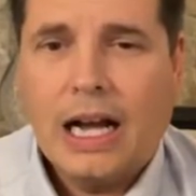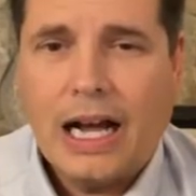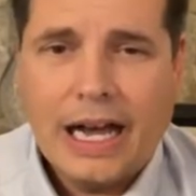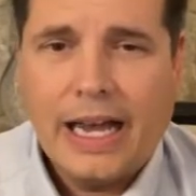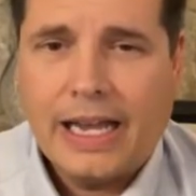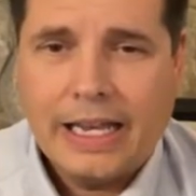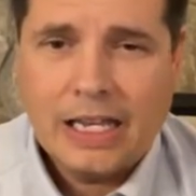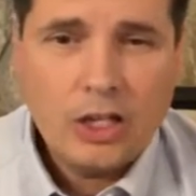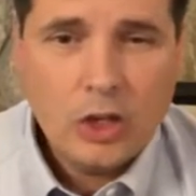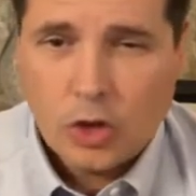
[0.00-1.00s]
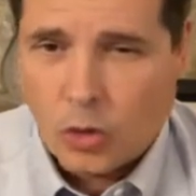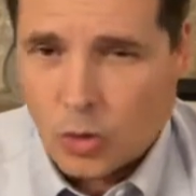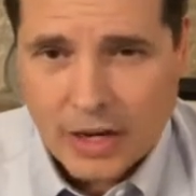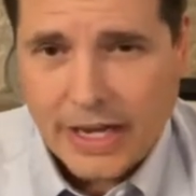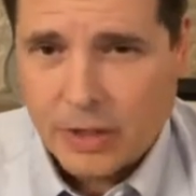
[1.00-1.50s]
I,
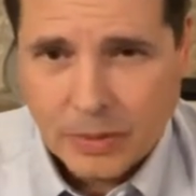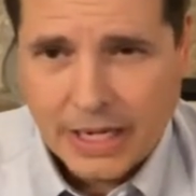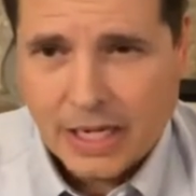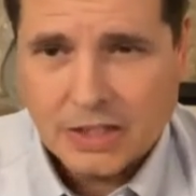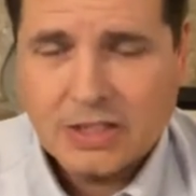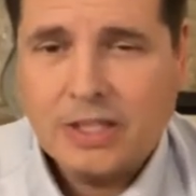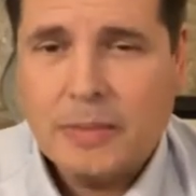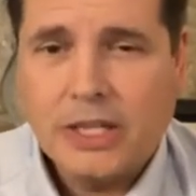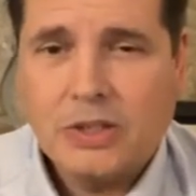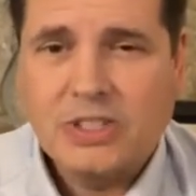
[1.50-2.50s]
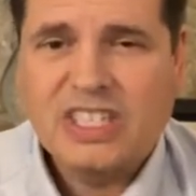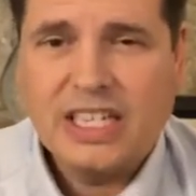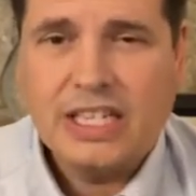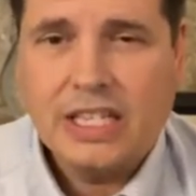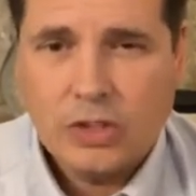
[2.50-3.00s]
nor anyone else, can make your
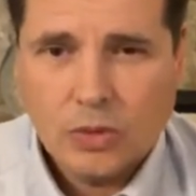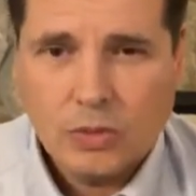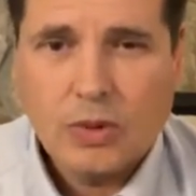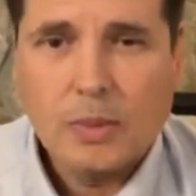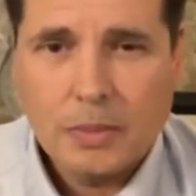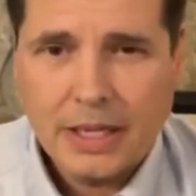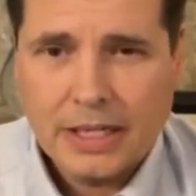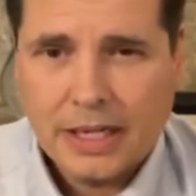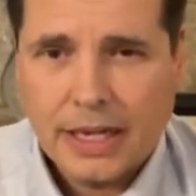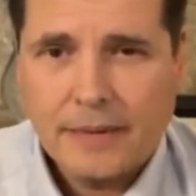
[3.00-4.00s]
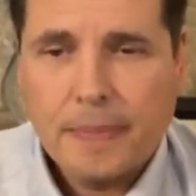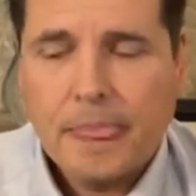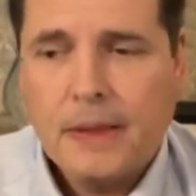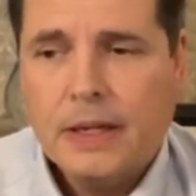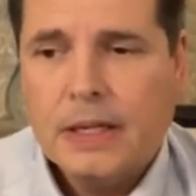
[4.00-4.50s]
skin into a rubber band
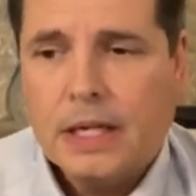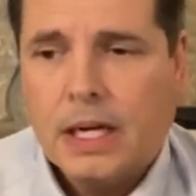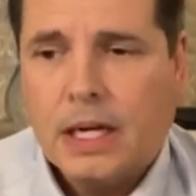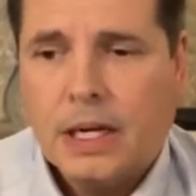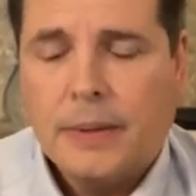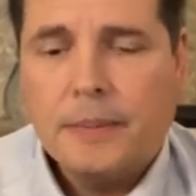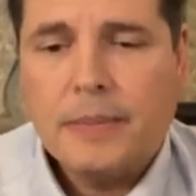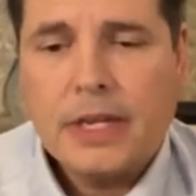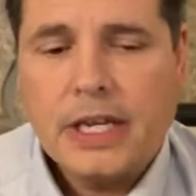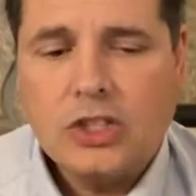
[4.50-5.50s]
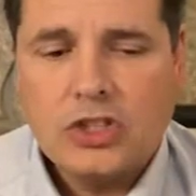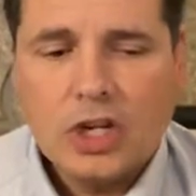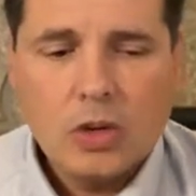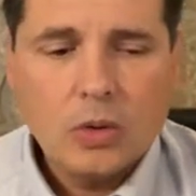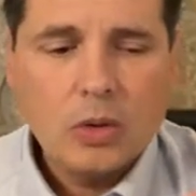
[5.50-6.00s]
again. And
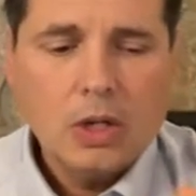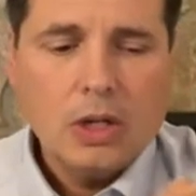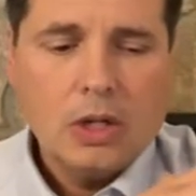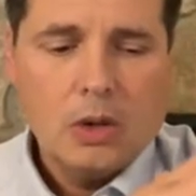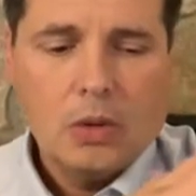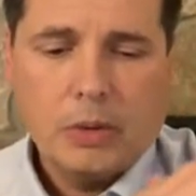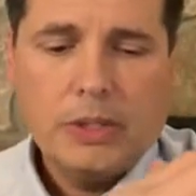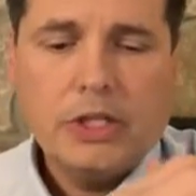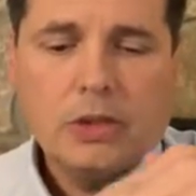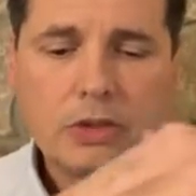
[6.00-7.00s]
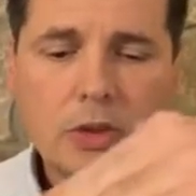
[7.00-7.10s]
so what do we do?